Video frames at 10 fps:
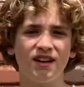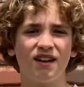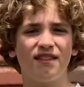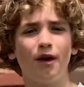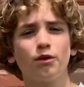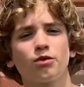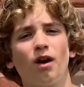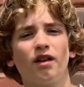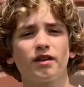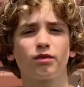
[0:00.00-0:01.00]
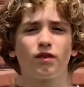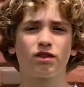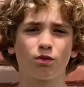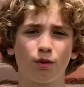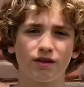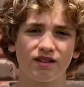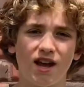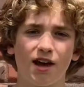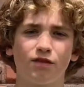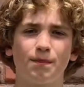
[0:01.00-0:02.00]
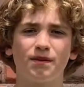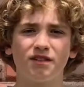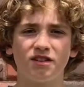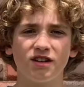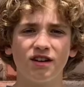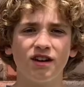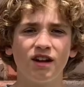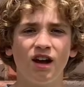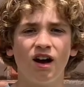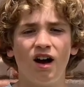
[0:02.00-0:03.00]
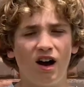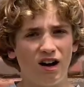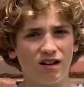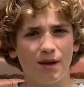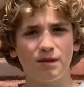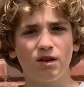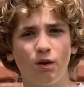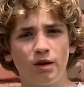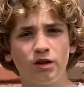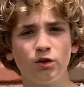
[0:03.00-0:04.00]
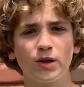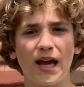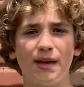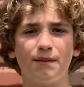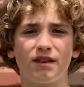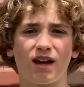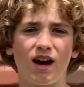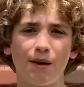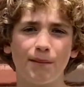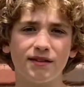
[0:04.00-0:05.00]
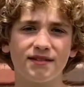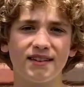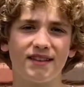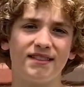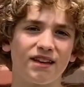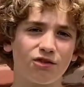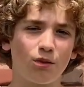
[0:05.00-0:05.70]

That was Rawlings versus Wilson at every position. Let me know what you game in the comments, and thanks for